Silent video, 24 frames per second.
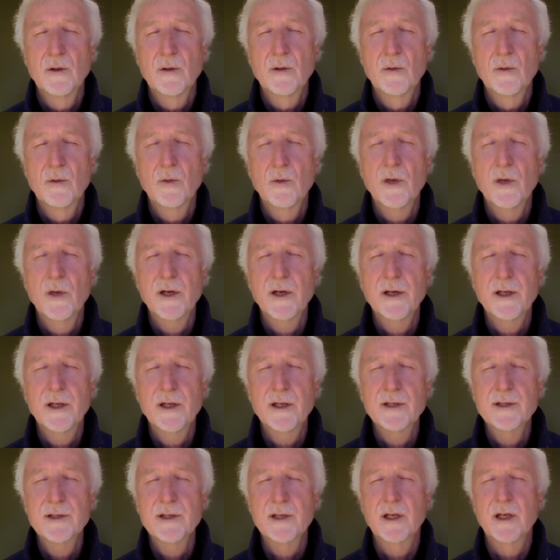Where
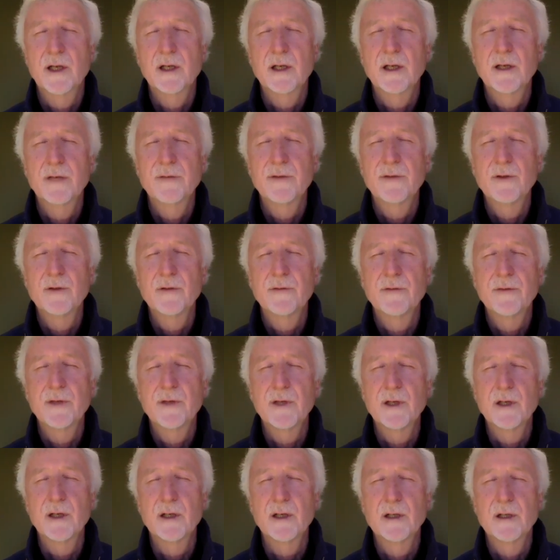is it if you
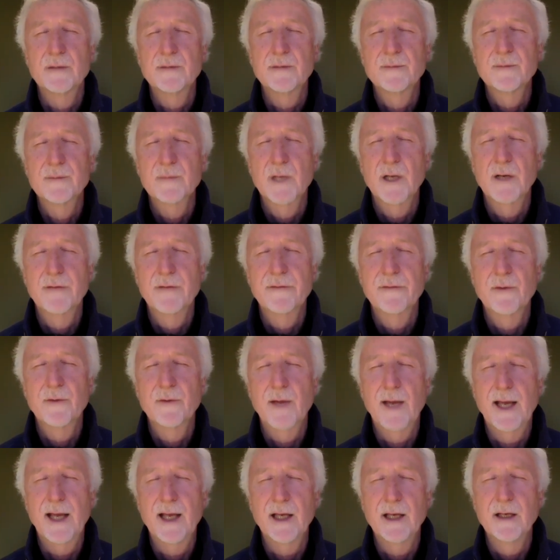feel
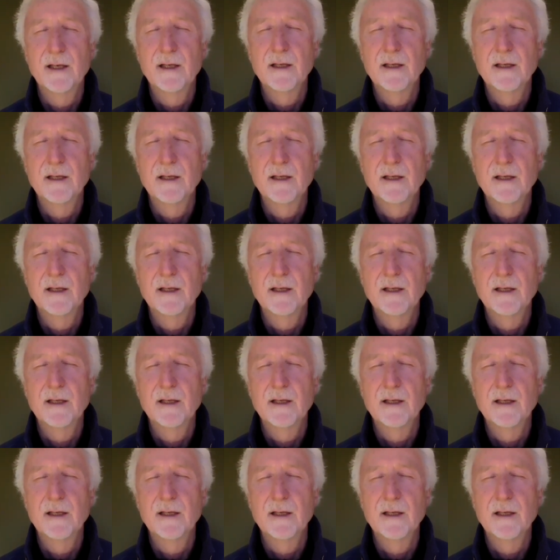afraid?